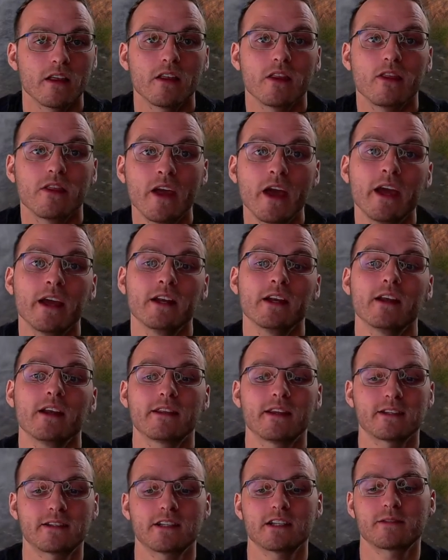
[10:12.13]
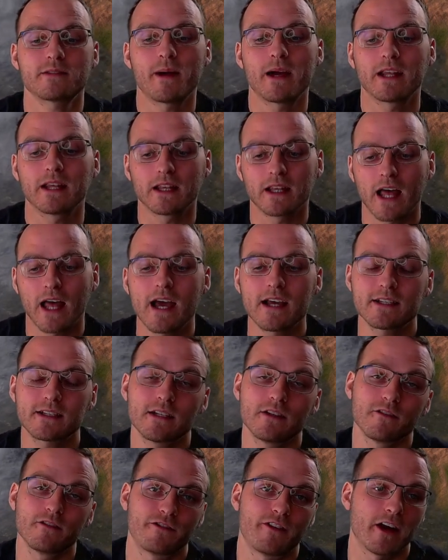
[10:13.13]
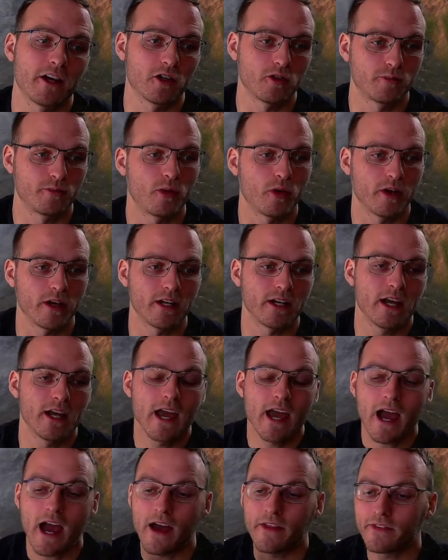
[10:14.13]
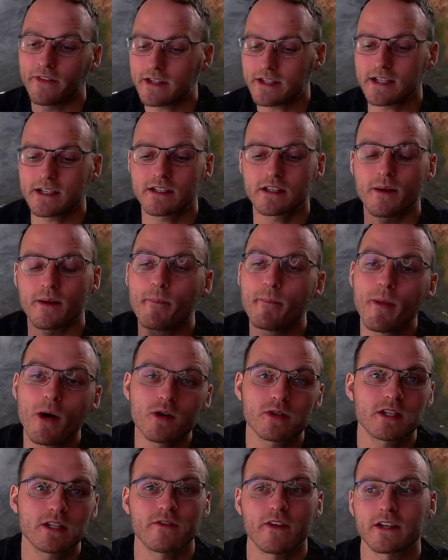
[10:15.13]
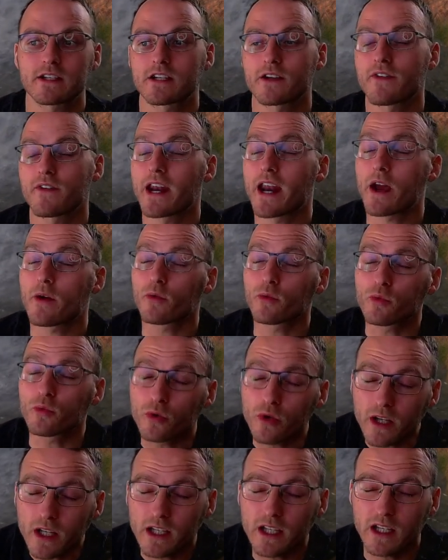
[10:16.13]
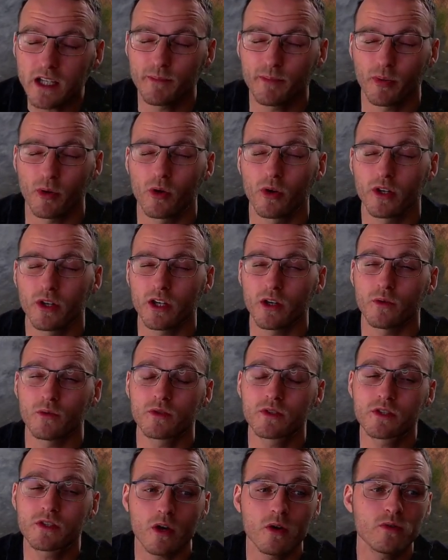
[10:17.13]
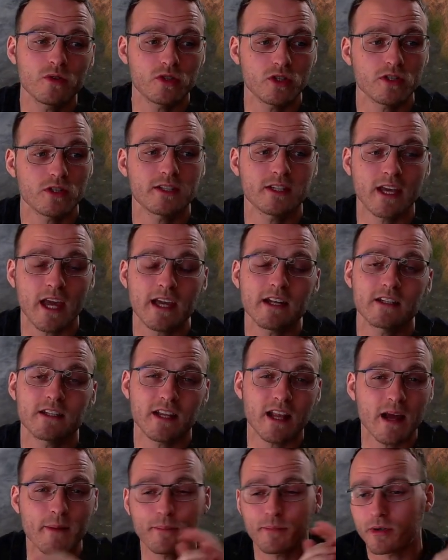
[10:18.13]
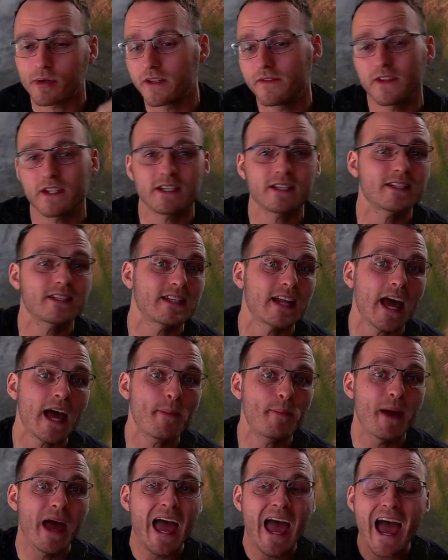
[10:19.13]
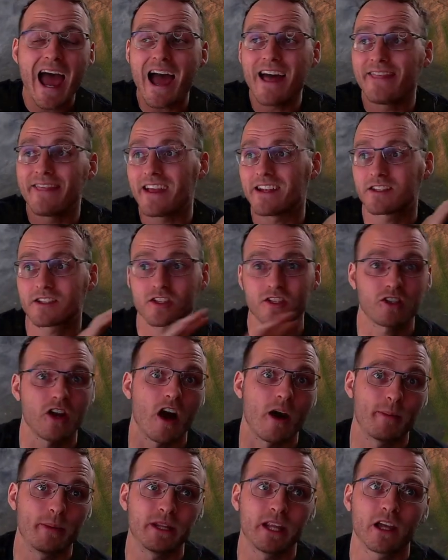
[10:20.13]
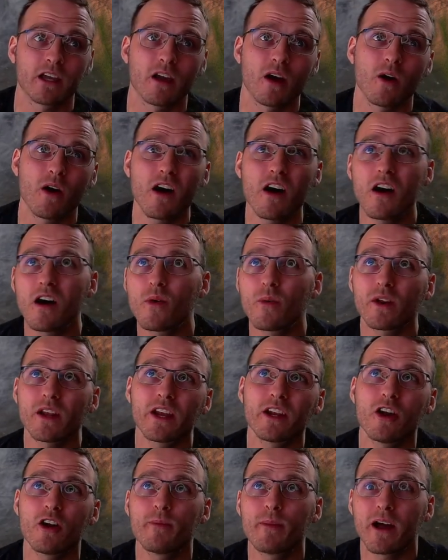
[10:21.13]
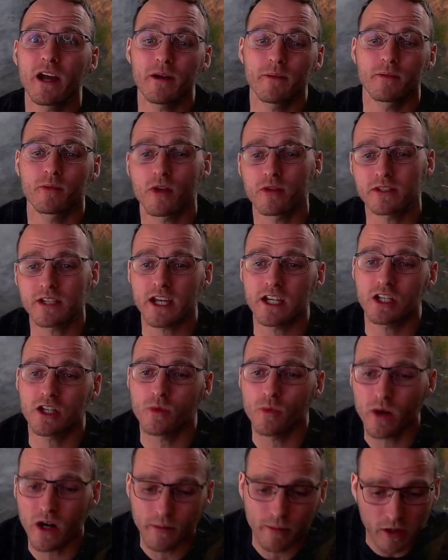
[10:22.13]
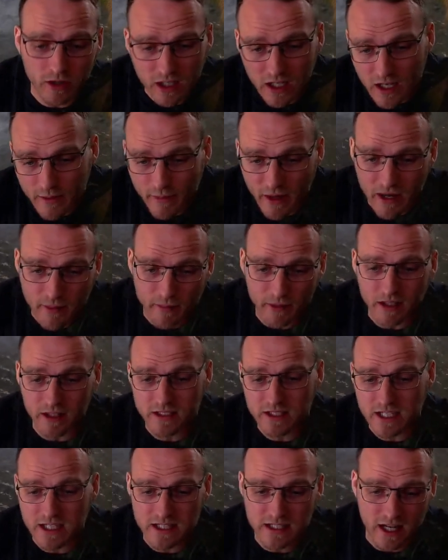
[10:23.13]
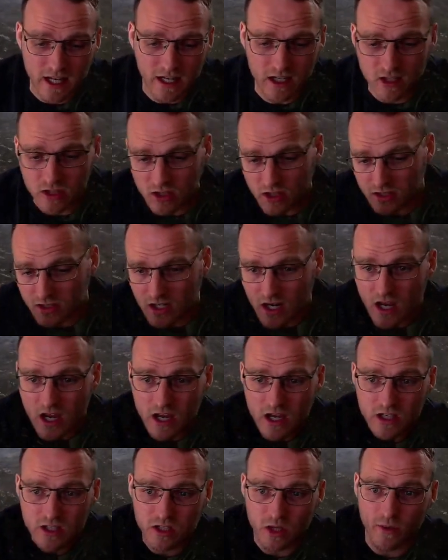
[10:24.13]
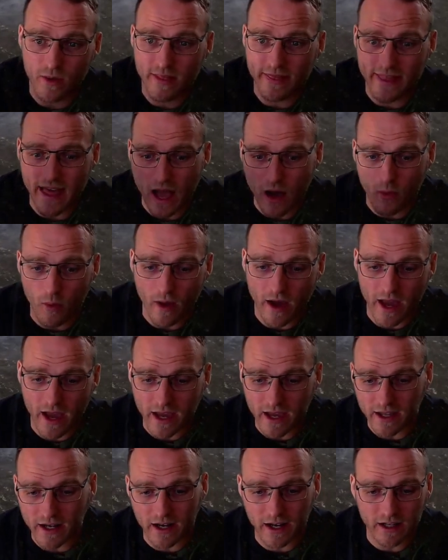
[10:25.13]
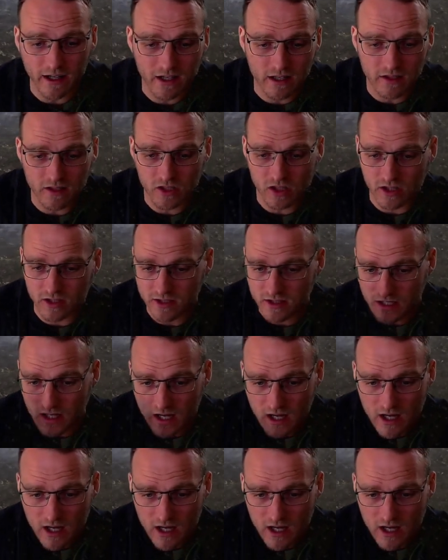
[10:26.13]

Then, this is my last and final point, and this is the most advanced stuff, and I really implore you, don't just get to that previous step and then stop and then go, oh, well, I know my rotation when I'm looking at my abilities, I can just do it that way, and I can just